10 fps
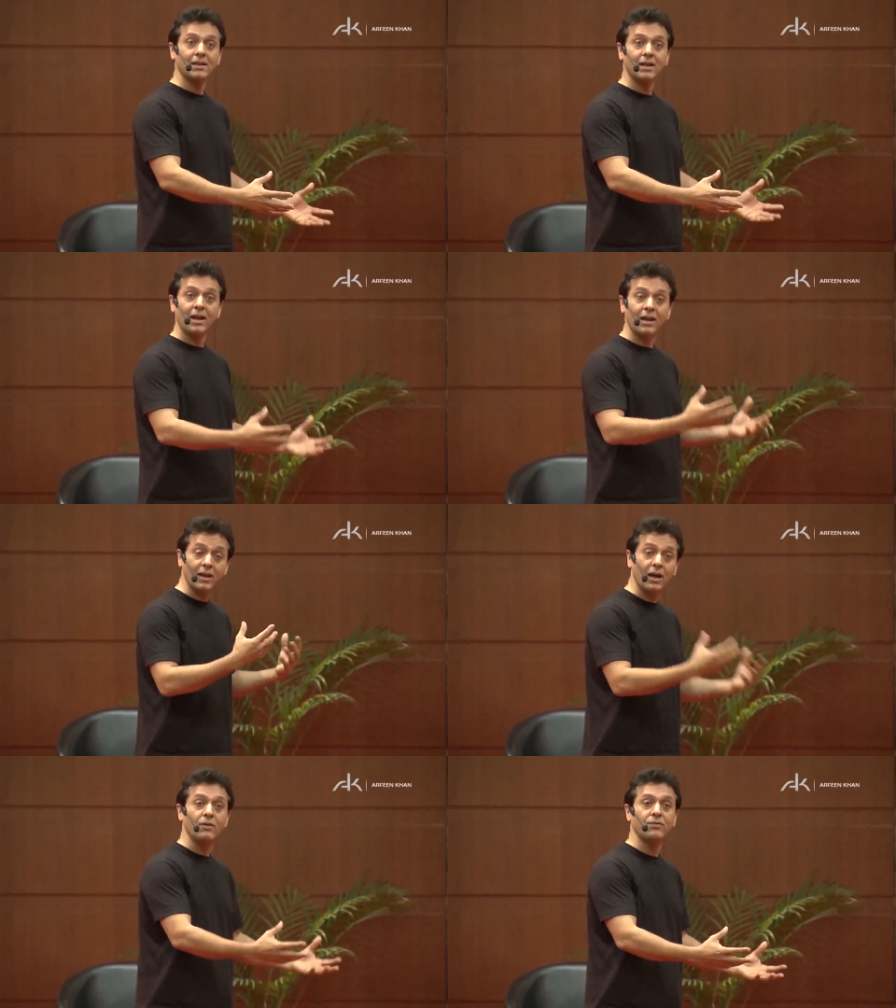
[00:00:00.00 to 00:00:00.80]
and
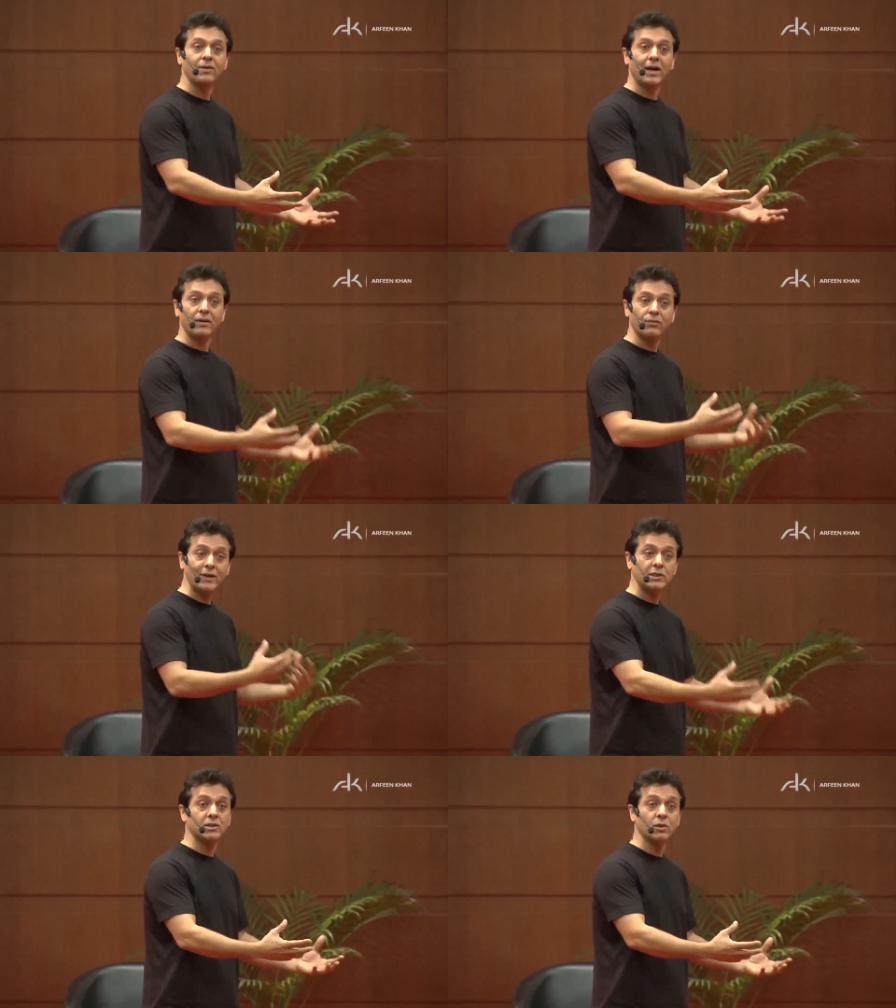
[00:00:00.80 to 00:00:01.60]
love and
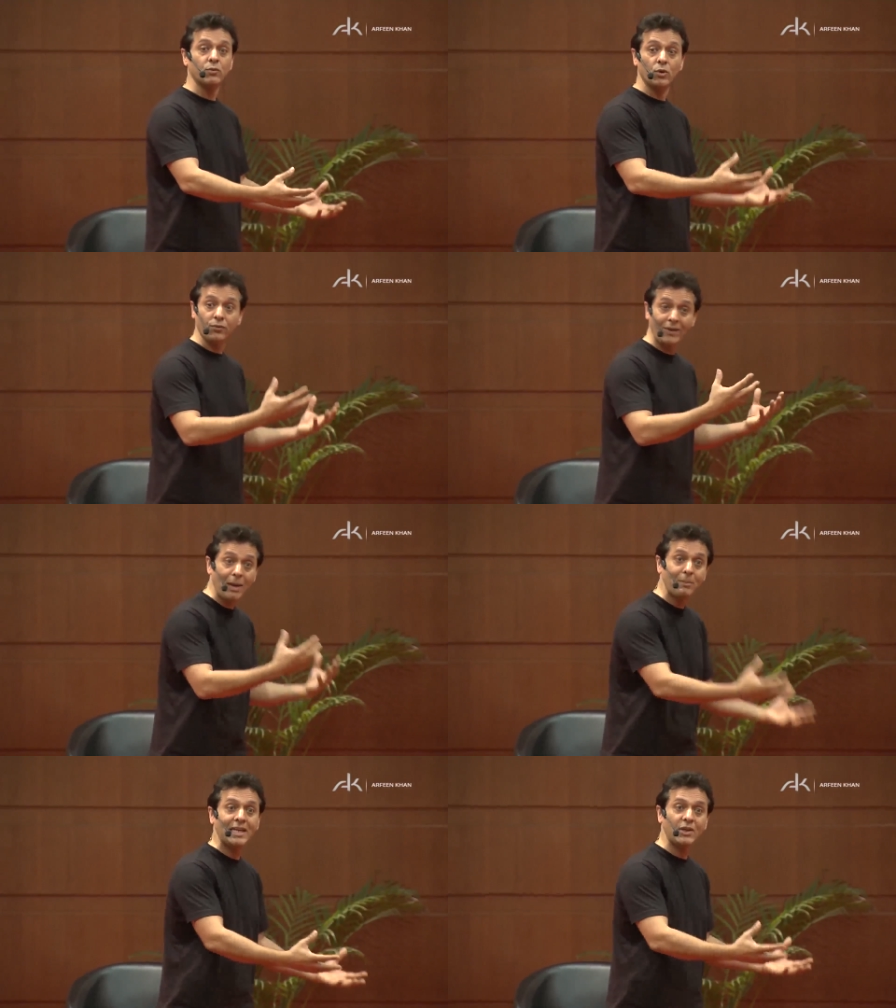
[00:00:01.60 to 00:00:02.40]
affection of your
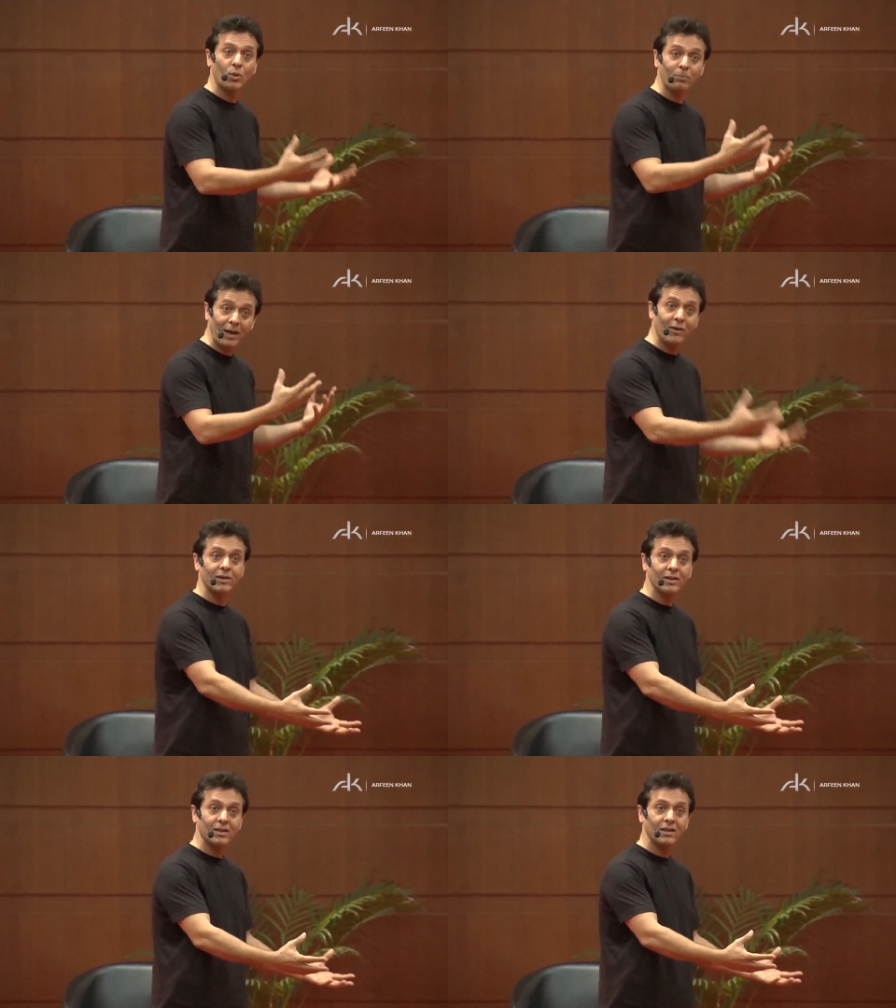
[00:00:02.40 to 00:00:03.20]
family and your
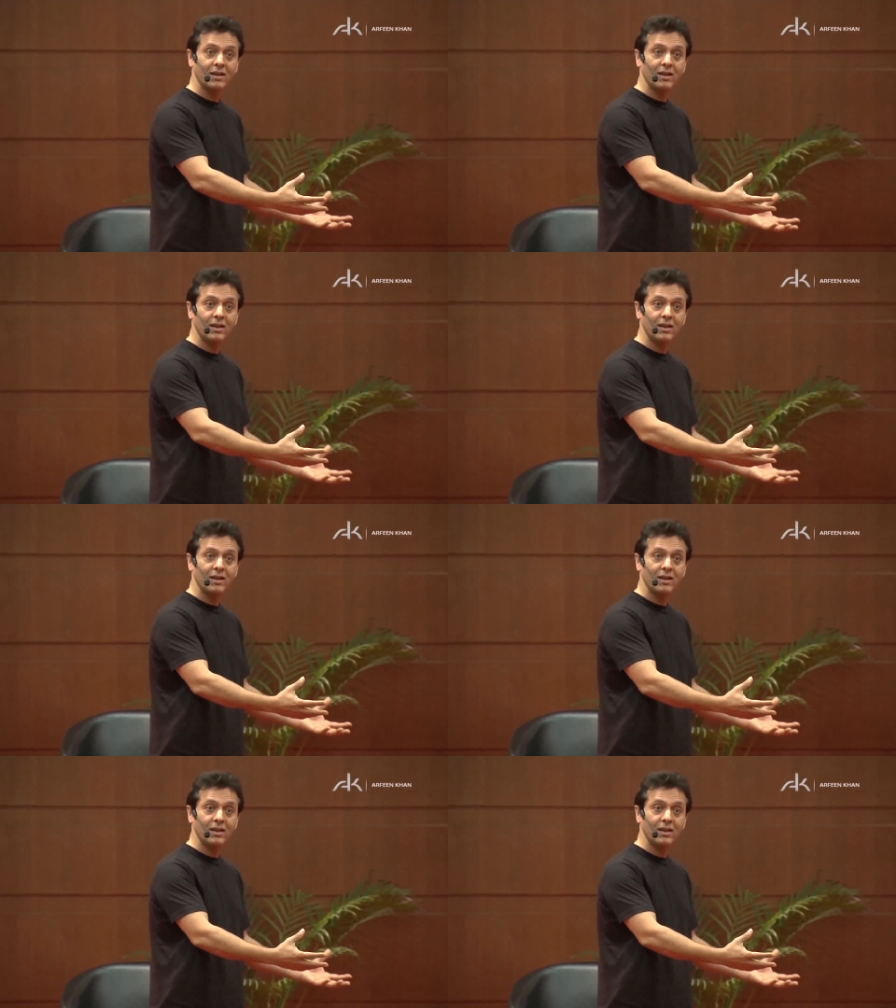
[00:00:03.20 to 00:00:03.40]
parents